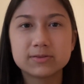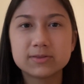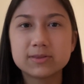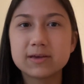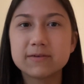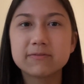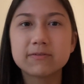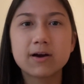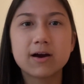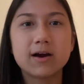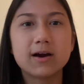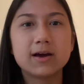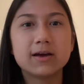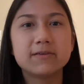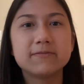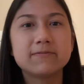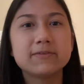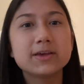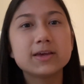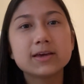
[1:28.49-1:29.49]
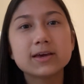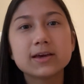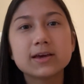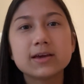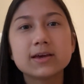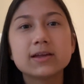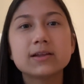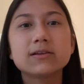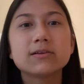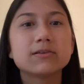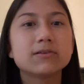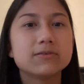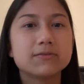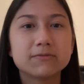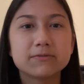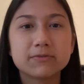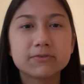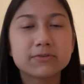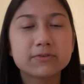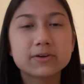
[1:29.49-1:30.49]
They've got vegan,
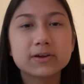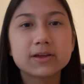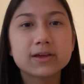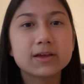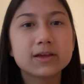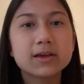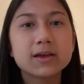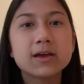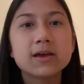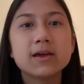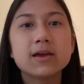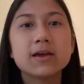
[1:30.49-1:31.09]
gluten-free,